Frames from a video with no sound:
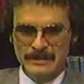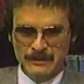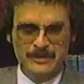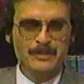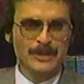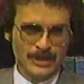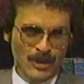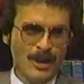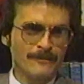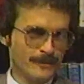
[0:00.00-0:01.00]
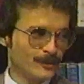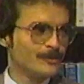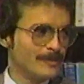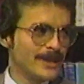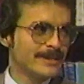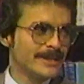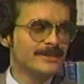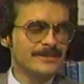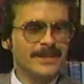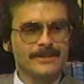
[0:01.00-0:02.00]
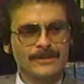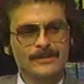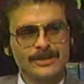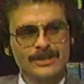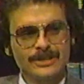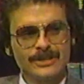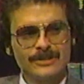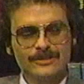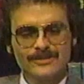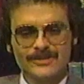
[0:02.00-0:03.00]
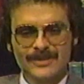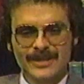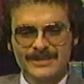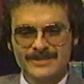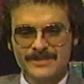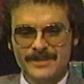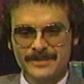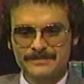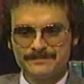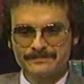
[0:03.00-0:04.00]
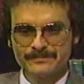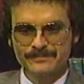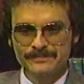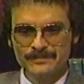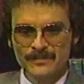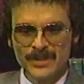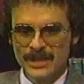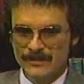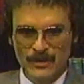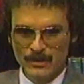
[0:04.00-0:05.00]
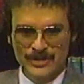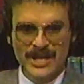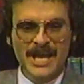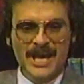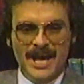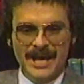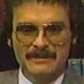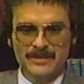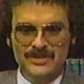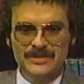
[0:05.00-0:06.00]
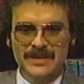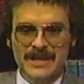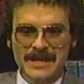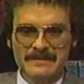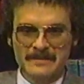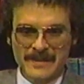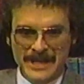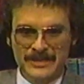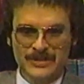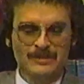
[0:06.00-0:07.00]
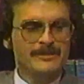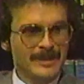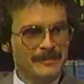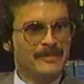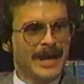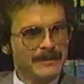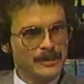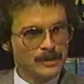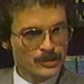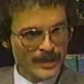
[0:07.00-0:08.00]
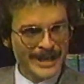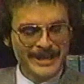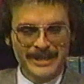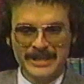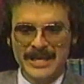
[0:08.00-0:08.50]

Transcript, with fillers: was pretty awful by the end of that 13 years and uh, and of course I was had a certain amount of Bible training